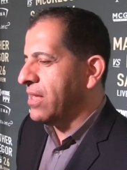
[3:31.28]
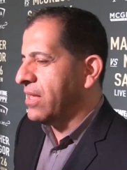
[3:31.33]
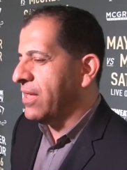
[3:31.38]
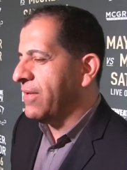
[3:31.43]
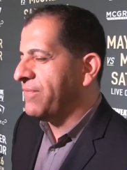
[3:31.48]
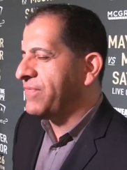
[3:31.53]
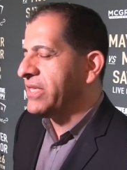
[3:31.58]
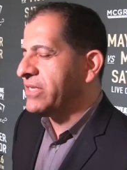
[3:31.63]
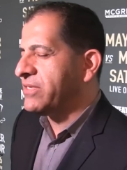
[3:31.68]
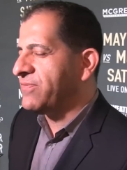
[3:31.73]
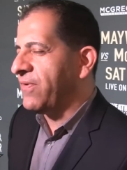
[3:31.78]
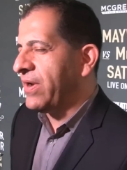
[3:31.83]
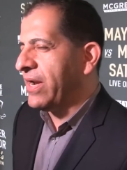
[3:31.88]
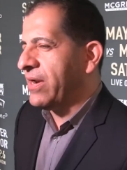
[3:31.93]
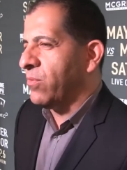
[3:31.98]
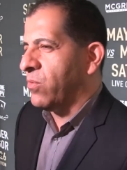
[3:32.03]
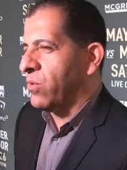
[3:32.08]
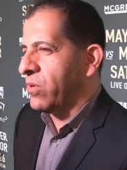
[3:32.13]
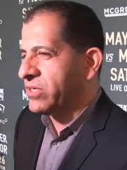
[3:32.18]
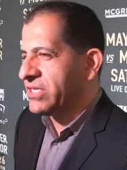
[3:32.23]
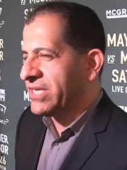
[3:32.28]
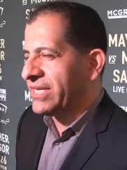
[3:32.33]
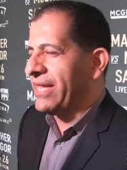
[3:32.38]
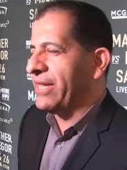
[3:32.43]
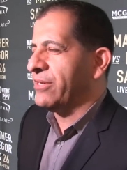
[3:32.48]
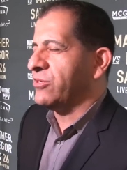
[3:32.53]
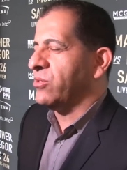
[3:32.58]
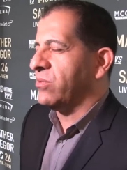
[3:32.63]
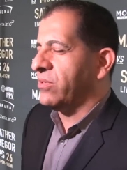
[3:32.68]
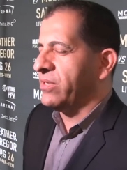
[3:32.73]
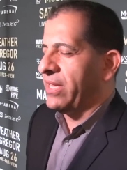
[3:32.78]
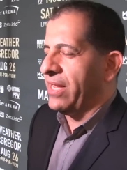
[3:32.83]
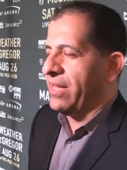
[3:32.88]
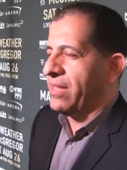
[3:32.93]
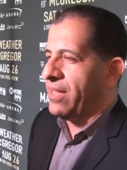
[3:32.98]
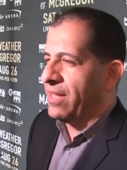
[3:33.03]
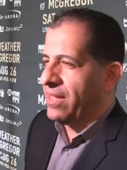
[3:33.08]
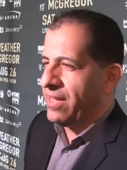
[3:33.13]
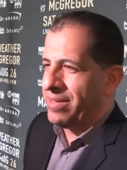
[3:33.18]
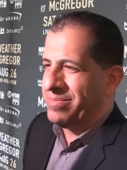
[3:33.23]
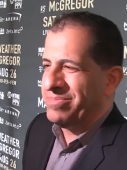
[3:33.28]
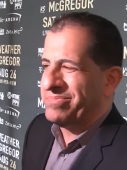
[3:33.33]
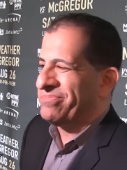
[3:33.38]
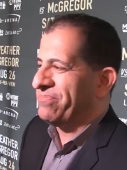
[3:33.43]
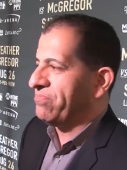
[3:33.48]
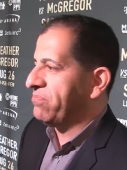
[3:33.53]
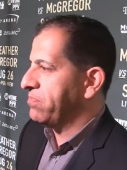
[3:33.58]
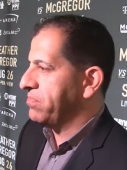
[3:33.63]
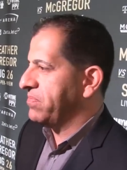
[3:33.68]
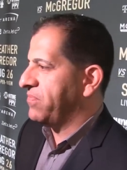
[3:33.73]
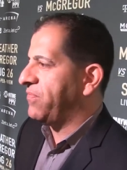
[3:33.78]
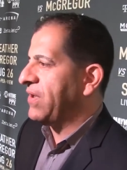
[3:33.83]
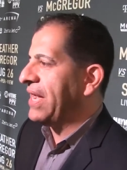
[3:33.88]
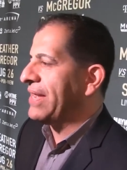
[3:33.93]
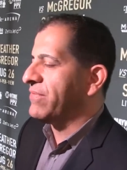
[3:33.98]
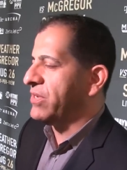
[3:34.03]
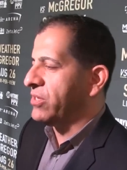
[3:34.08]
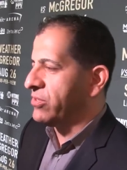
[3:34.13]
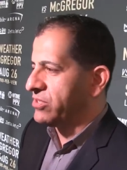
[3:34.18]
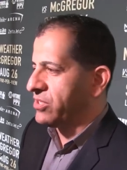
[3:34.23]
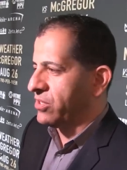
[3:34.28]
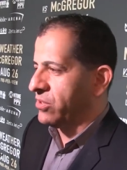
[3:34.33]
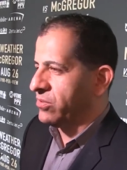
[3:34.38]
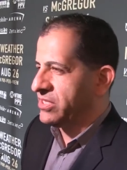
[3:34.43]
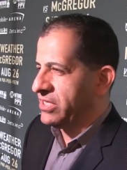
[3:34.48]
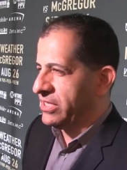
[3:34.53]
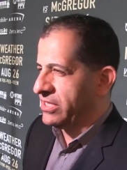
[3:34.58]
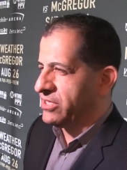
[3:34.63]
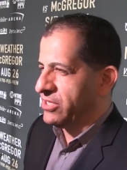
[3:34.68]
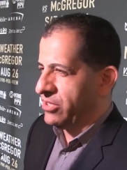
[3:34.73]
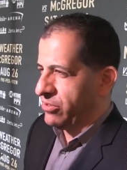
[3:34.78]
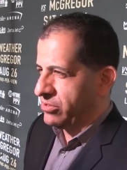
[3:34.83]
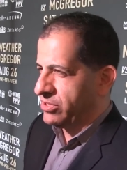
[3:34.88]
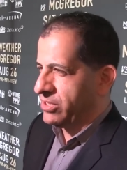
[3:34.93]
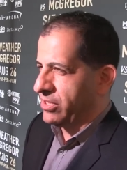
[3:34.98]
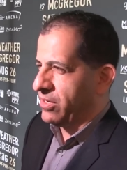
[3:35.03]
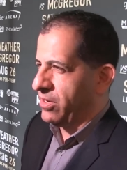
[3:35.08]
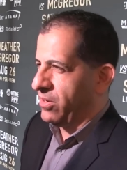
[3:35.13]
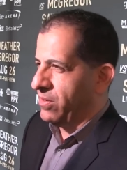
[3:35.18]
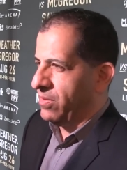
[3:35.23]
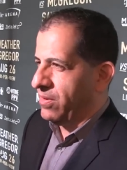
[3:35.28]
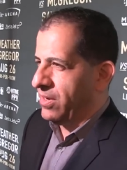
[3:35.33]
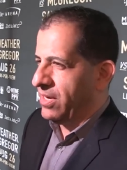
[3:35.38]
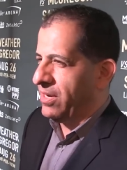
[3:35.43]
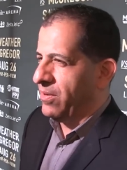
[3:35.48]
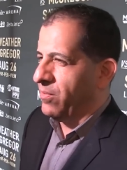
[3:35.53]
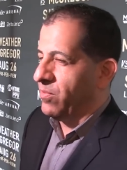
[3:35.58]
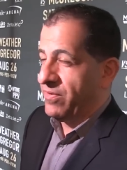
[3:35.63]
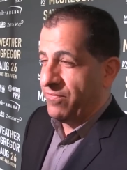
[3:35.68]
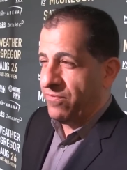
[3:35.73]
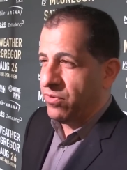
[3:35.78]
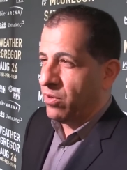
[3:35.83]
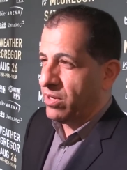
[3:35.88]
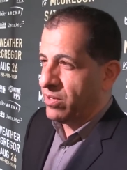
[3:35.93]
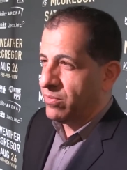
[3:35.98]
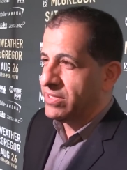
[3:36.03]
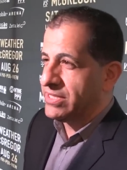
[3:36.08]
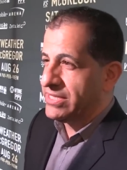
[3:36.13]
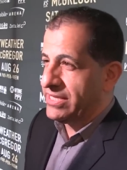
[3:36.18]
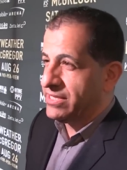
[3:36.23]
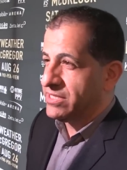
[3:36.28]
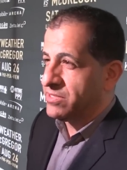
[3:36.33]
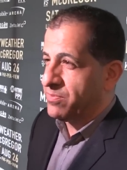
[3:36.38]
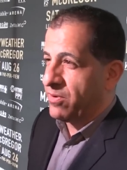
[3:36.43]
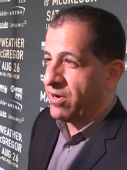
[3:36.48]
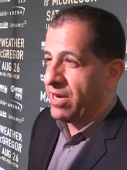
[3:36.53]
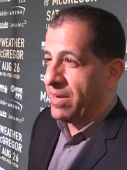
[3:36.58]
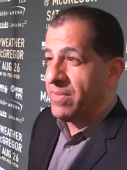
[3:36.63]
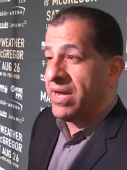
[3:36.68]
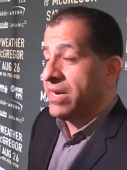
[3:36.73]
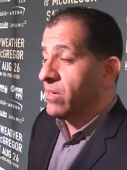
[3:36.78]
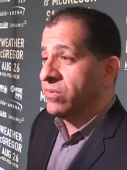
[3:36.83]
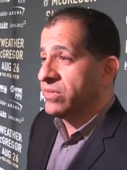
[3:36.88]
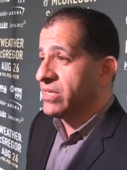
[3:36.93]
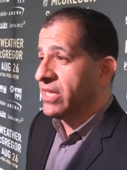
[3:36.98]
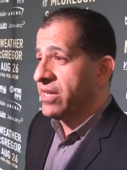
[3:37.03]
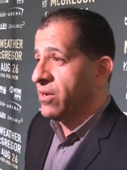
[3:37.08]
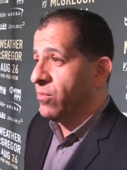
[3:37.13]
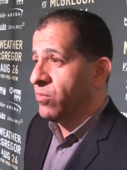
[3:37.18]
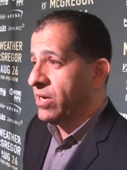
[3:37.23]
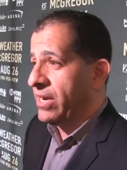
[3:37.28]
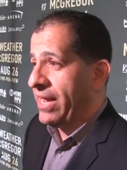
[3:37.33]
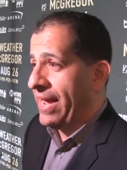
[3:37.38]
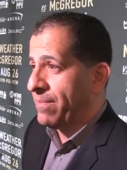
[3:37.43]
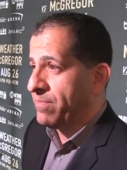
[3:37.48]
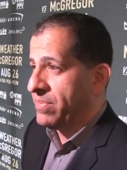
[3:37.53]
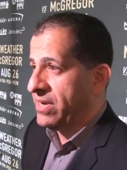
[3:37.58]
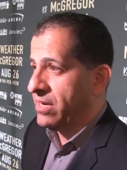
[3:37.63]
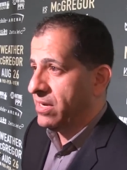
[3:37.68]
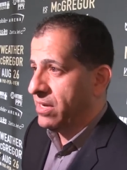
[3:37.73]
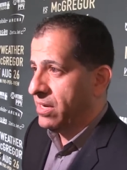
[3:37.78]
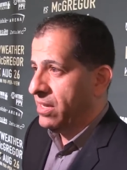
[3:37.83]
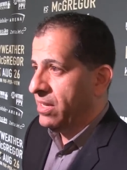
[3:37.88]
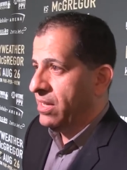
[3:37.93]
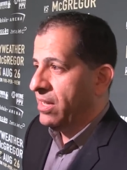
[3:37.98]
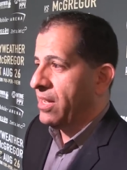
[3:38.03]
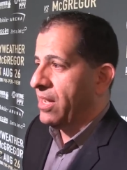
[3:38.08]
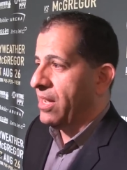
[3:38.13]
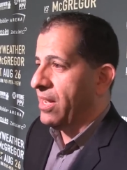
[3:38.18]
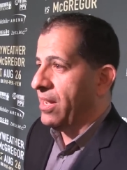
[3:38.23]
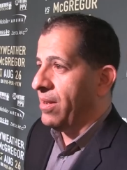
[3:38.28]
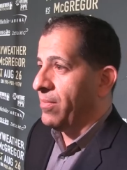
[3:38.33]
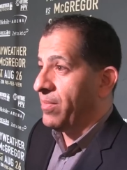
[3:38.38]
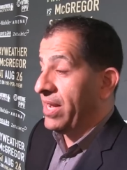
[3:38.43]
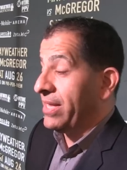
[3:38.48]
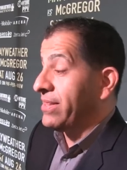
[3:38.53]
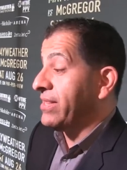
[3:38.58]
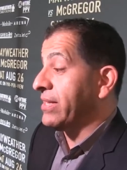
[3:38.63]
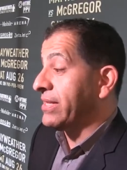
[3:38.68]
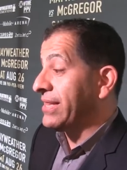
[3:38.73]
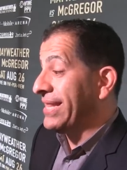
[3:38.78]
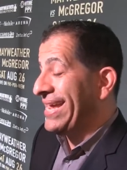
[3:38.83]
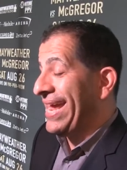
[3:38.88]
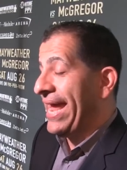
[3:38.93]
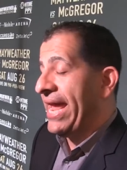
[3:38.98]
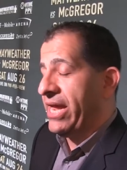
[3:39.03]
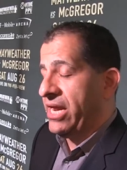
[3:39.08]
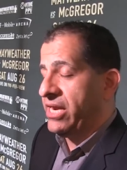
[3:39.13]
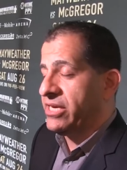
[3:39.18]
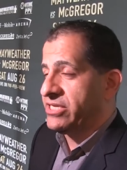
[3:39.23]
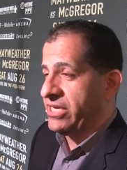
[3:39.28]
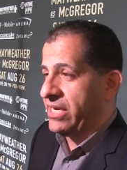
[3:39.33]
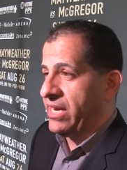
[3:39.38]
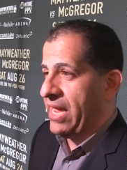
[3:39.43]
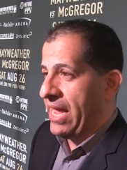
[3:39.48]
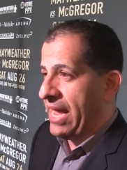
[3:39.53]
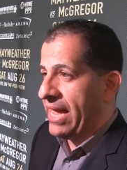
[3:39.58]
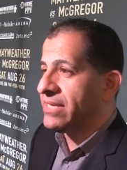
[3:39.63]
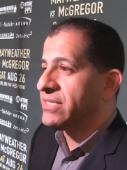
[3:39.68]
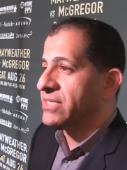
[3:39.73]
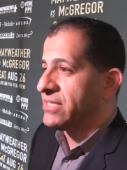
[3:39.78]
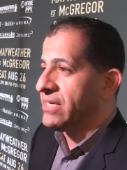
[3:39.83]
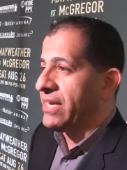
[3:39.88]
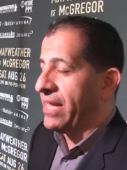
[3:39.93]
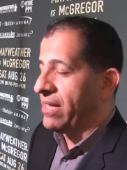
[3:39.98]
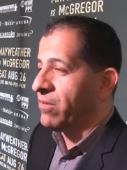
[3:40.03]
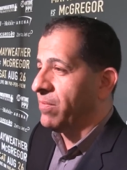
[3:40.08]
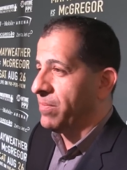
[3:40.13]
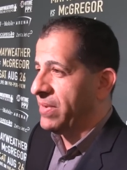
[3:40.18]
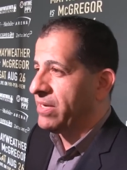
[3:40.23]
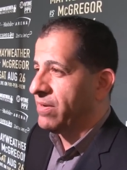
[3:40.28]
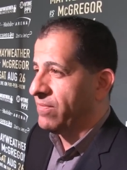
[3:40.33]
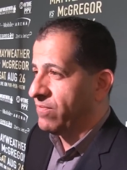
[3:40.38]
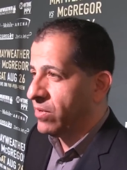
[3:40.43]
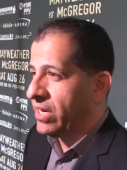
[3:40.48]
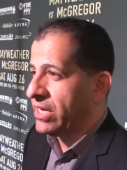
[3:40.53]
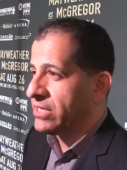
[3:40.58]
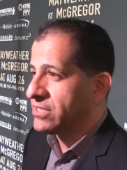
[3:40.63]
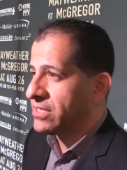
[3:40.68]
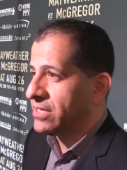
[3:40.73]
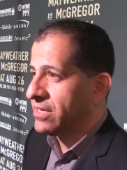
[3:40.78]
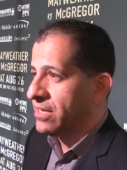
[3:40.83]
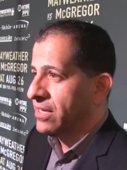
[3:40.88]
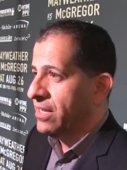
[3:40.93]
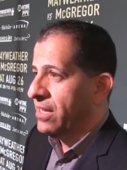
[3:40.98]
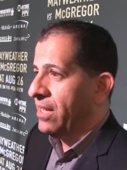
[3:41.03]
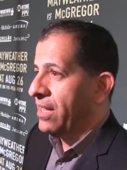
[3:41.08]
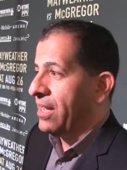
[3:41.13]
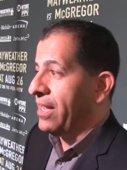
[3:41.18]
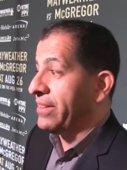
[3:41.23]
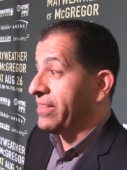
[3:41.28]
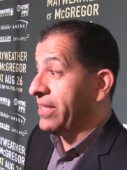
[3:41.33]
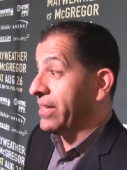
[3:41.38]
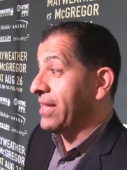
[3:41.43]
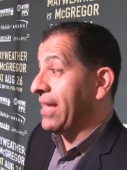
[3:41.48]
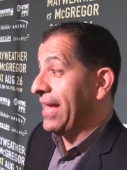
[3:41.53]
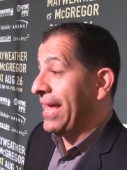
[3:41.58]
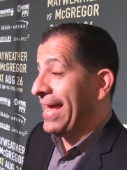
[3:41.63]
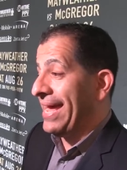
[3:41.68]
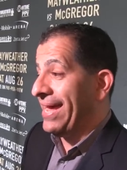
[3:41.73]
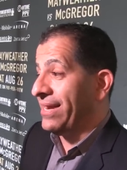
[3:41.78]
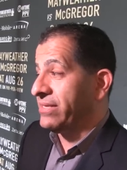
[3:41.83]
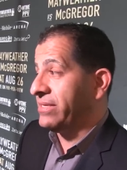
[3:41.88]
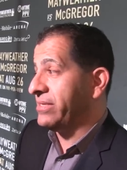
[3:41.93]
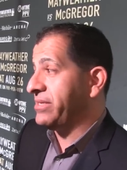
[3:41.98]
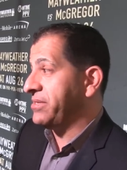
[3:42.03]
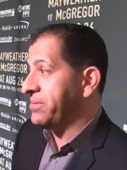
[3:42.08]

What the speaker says: this fight were scheduled 5 years ago, 6 years ago, when Floyd was in his prime, I don't think it would happen. I think the age adds an element of risk. I think at,